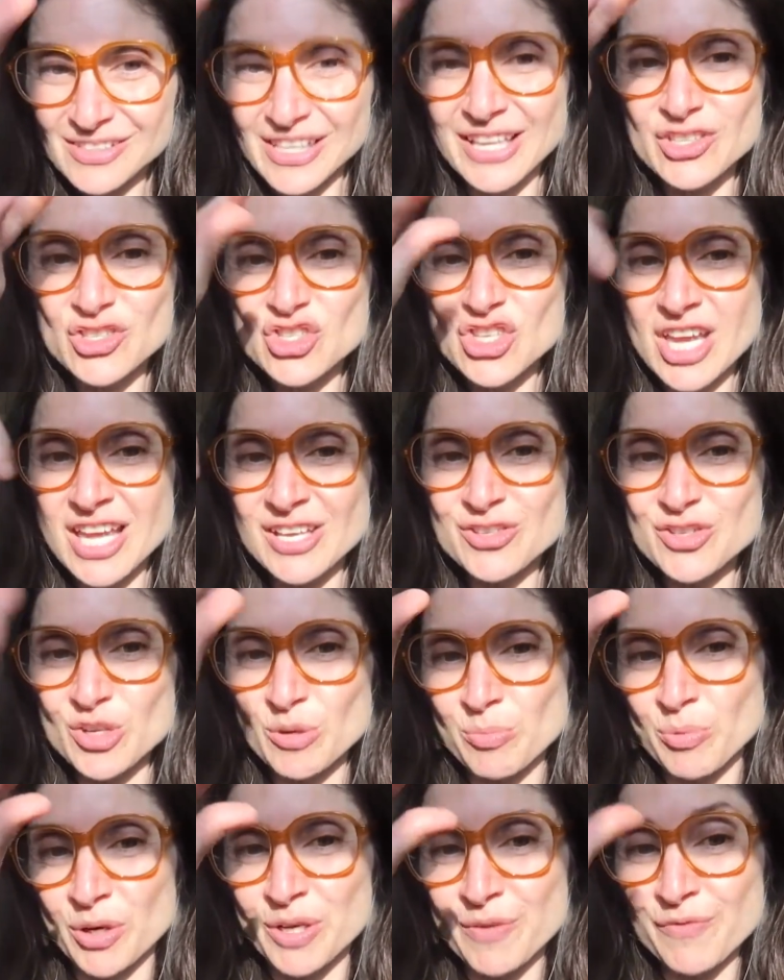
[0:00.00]
Like, change
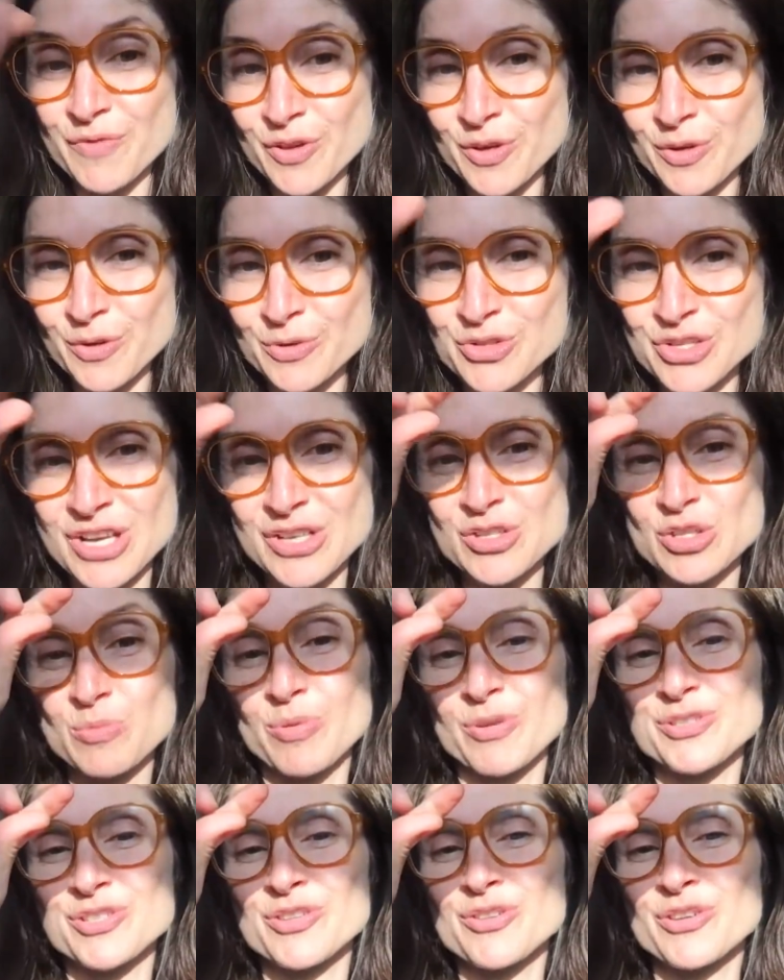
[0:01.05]
your point of view, change
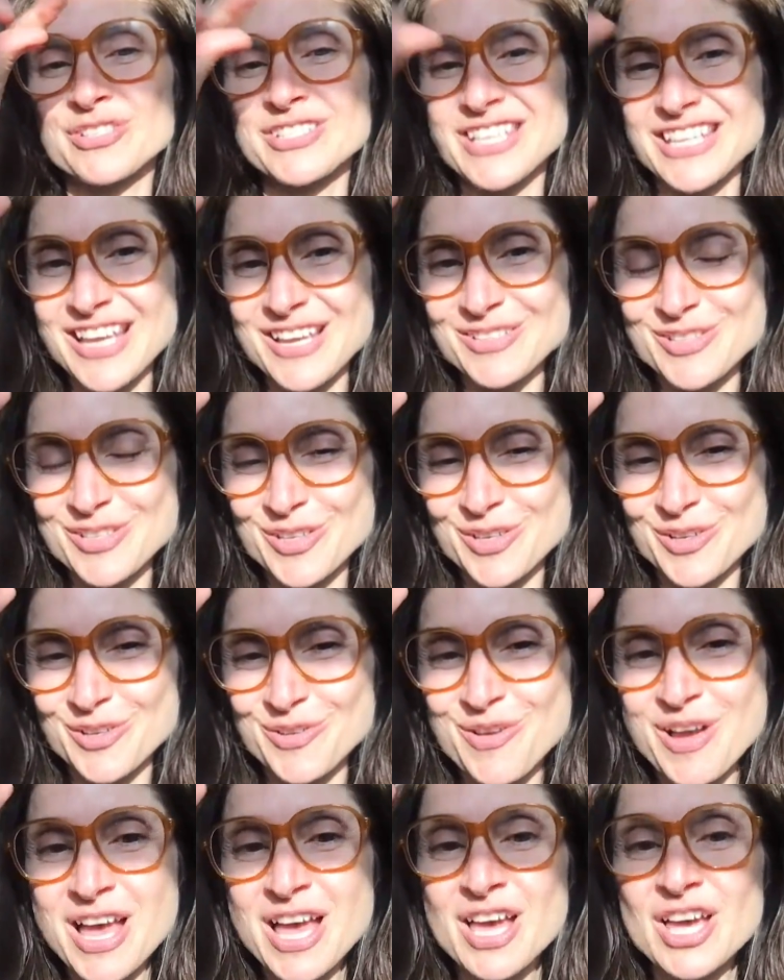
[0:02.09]
the person you're singing
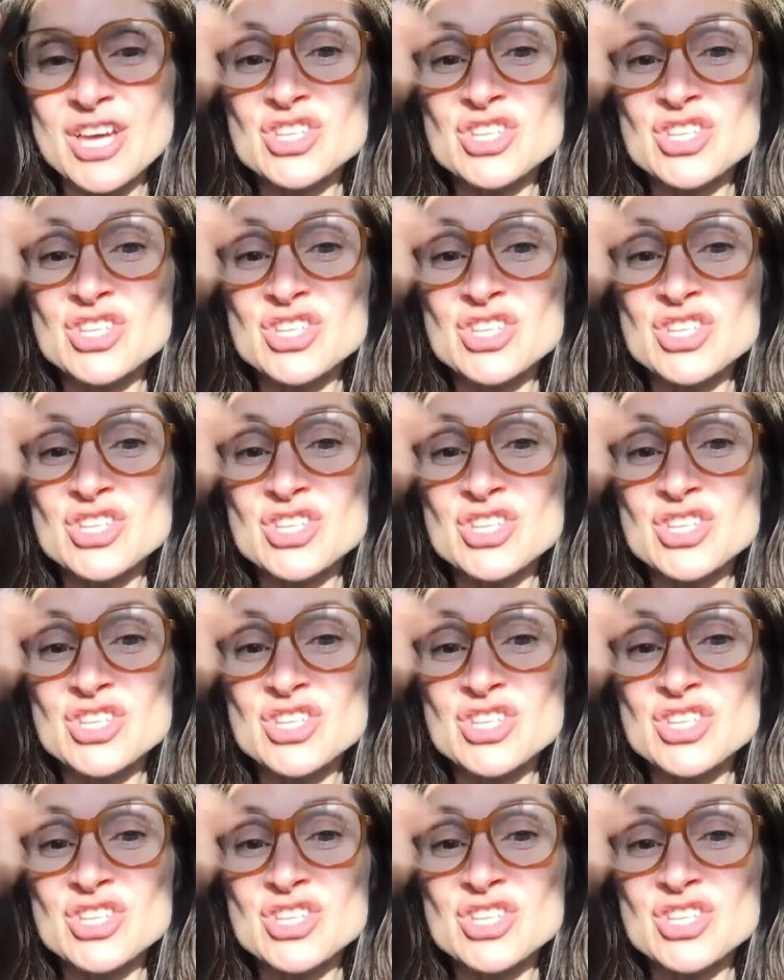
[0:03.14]
to,